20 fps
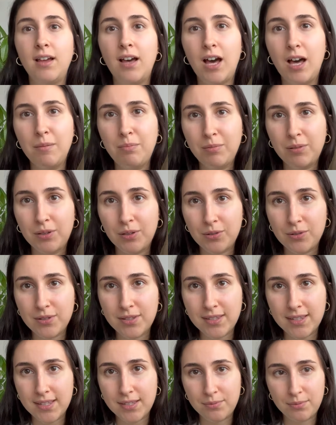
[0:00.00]
up close
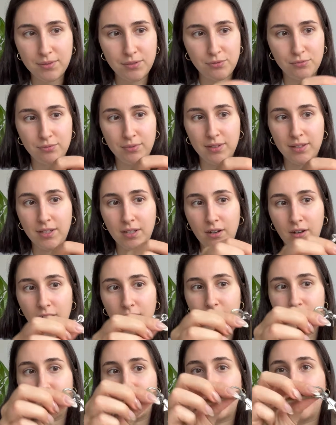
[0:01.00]
this was really
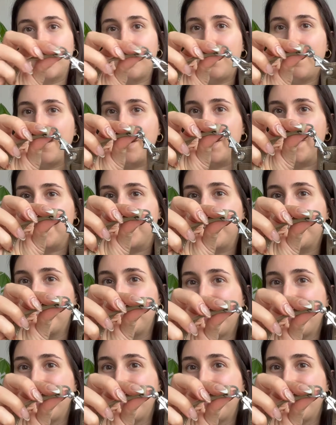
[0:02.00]
hard to get on.